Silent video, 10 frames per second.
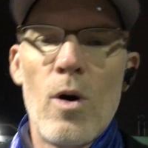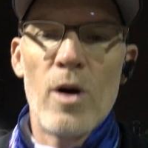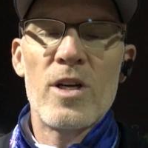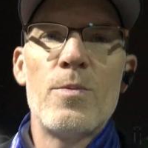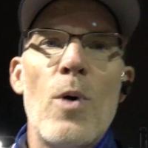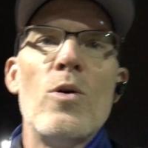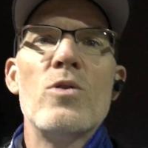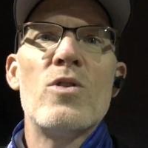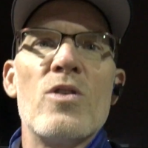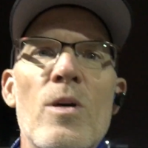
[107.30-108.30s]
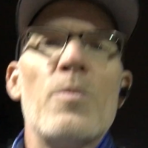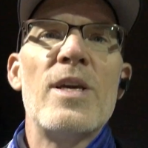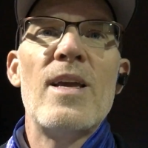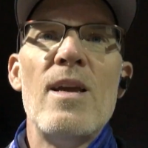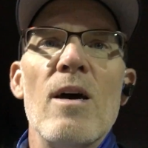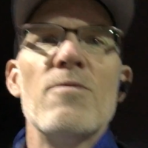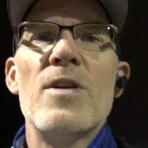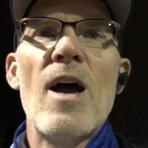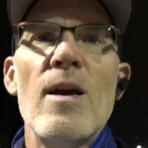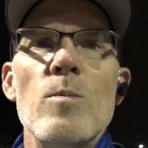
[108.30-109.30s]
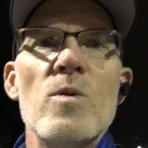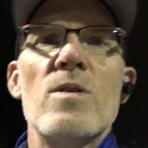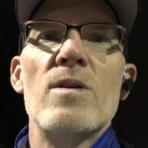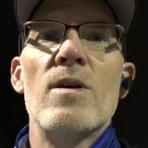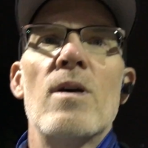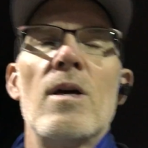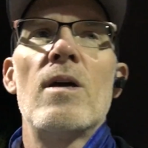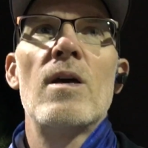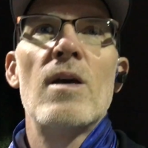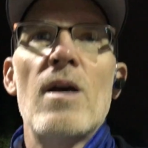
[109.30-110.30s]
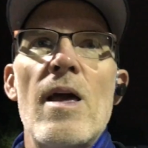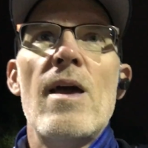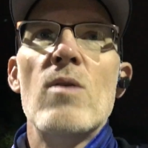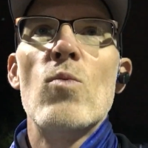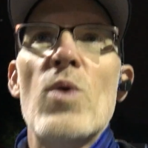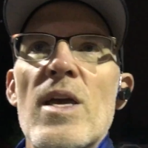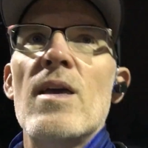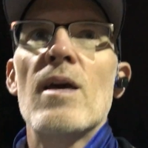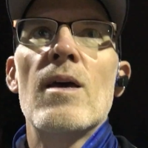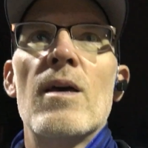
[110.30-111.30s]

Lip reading: are exposed to something enough times and we